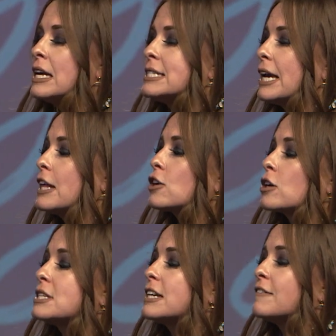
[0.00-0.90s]
to either
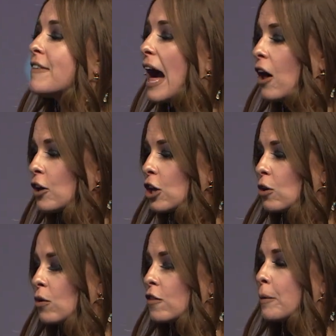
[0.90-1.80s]

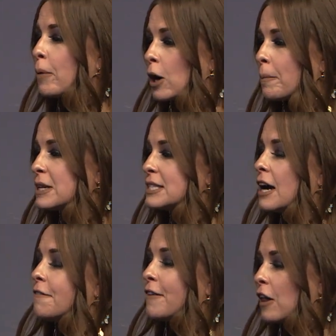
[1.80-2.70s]
devalue the purpose
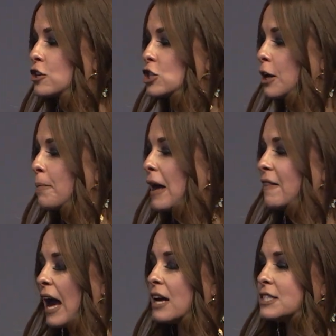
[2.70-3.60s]
of fellowship
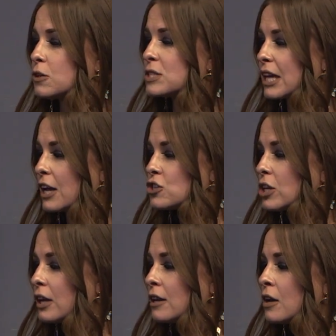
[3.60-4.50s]
and that
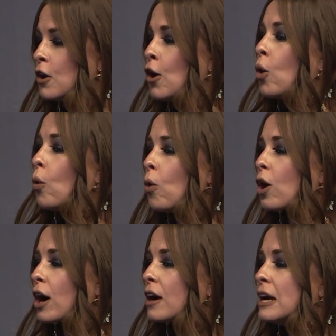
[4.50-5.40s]
association, or